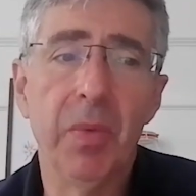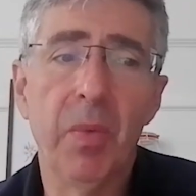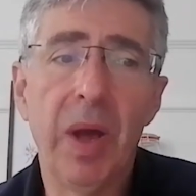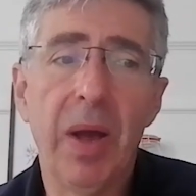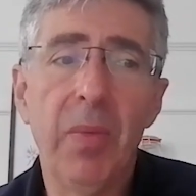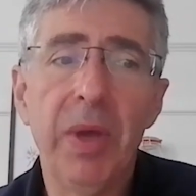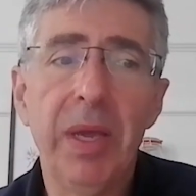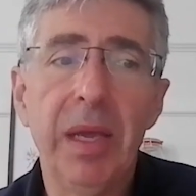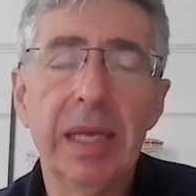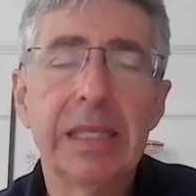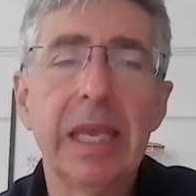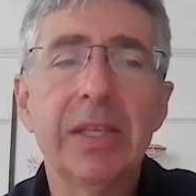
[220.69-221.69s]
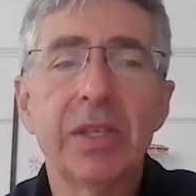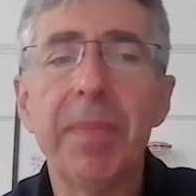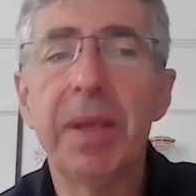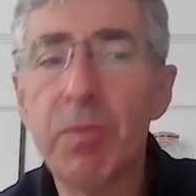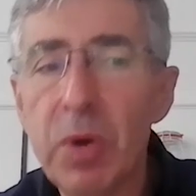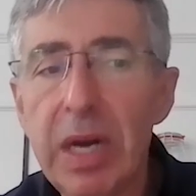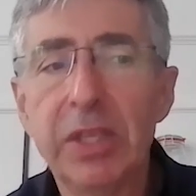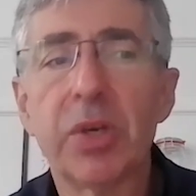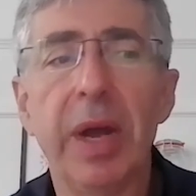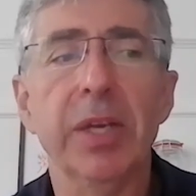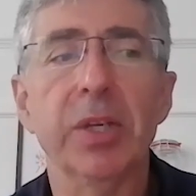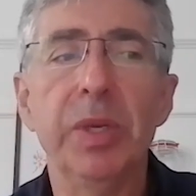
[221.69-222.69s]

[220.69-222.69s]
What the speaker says: where it's something really strange.